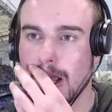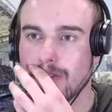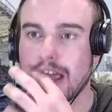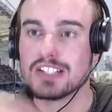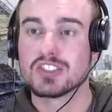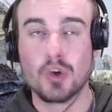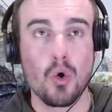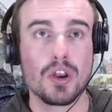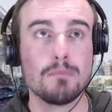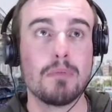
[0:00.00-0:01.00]
they
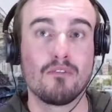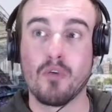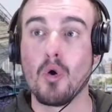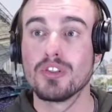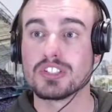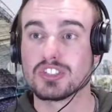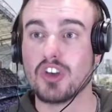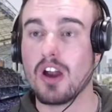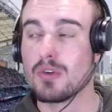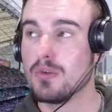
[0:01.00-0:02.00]
scored it before the
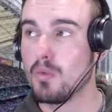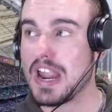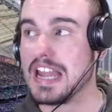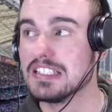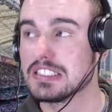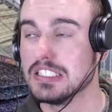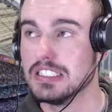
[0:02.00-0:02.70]
siren went,